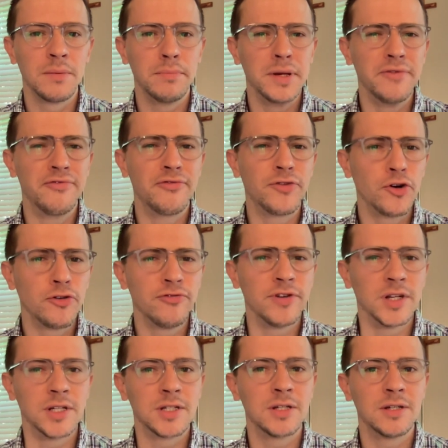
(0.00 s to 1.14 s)
be
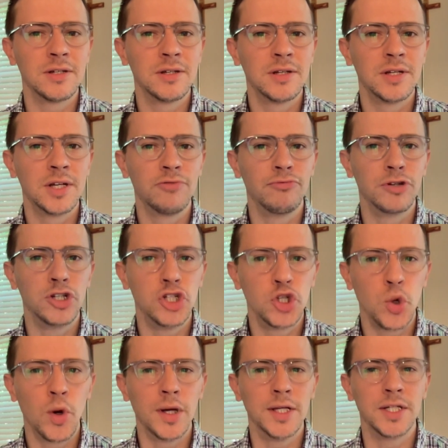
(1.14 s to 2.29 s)
fervent,
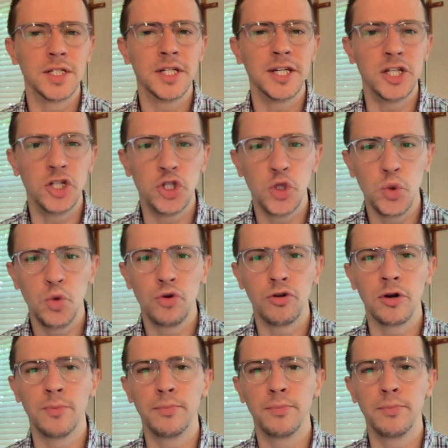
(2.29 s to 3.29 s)
rejoice, endure,